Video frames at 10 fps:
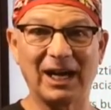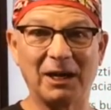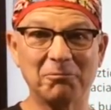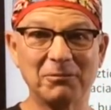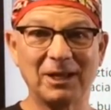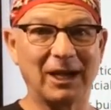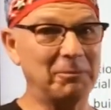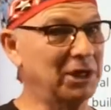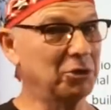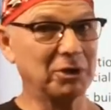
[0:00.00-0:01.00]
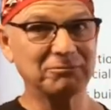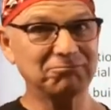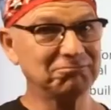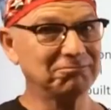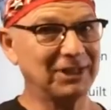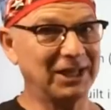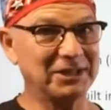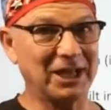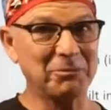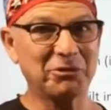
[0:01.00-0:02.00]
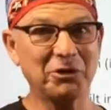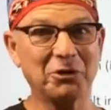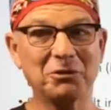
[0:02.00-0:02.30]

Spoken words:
these technologies, all this,